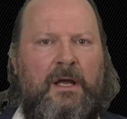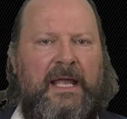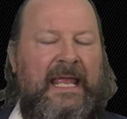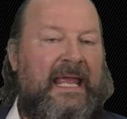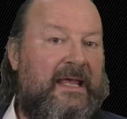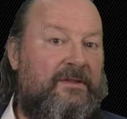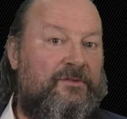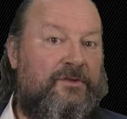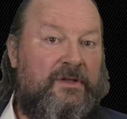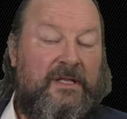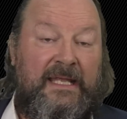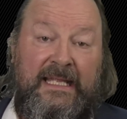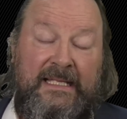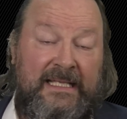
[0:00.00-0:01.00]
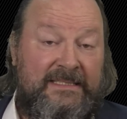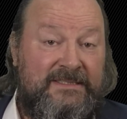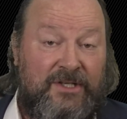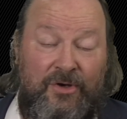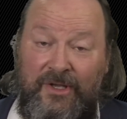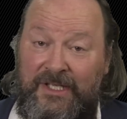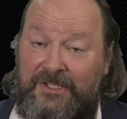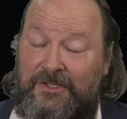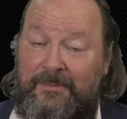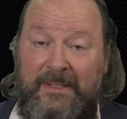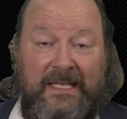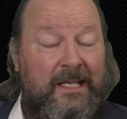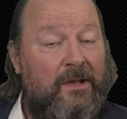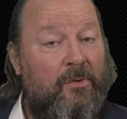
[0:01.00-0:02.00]
And it is going to
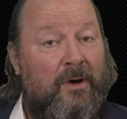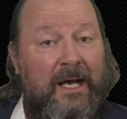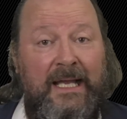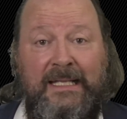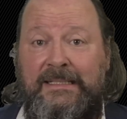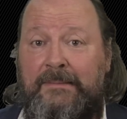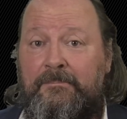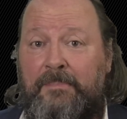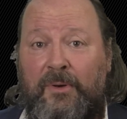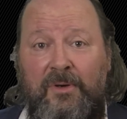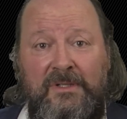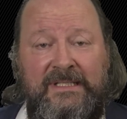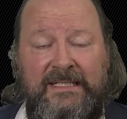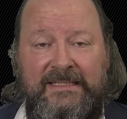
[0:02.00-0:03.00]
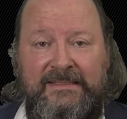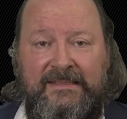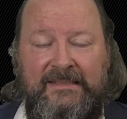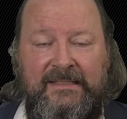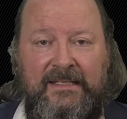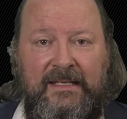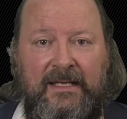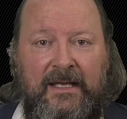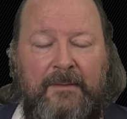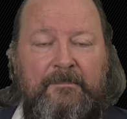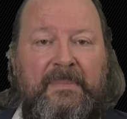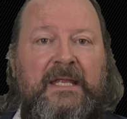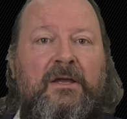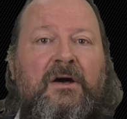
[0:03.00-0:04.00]
be quite important,
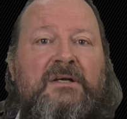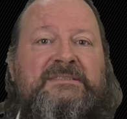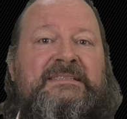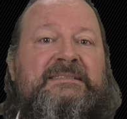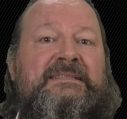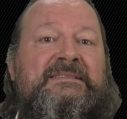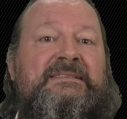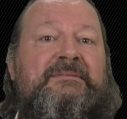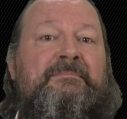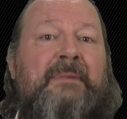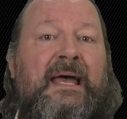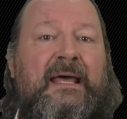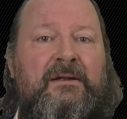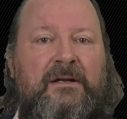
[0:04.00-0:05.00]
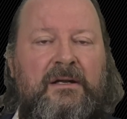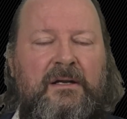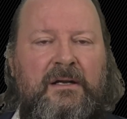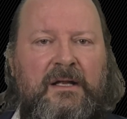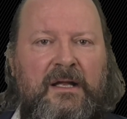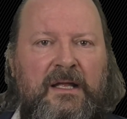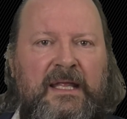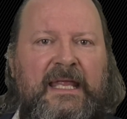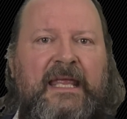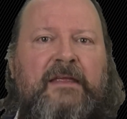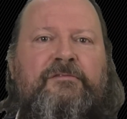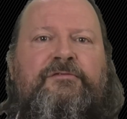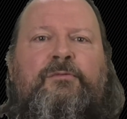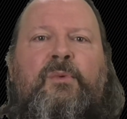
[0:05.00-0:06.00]
because it doesn't matter
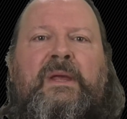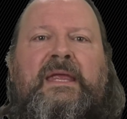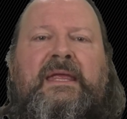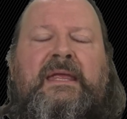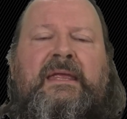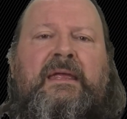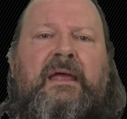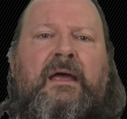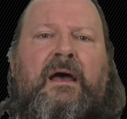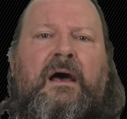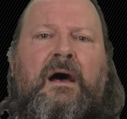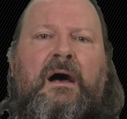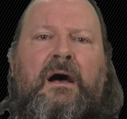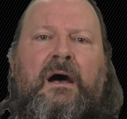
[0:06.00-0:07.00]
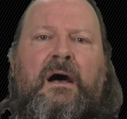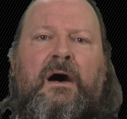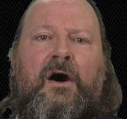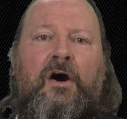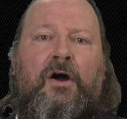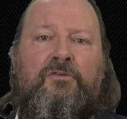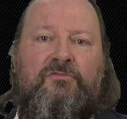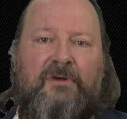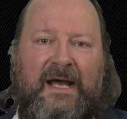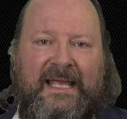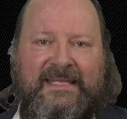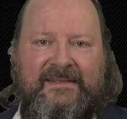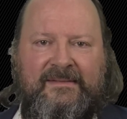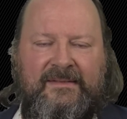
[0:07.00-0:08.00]
if we are
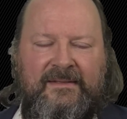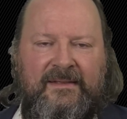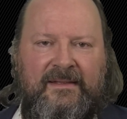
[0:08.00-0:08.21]
right.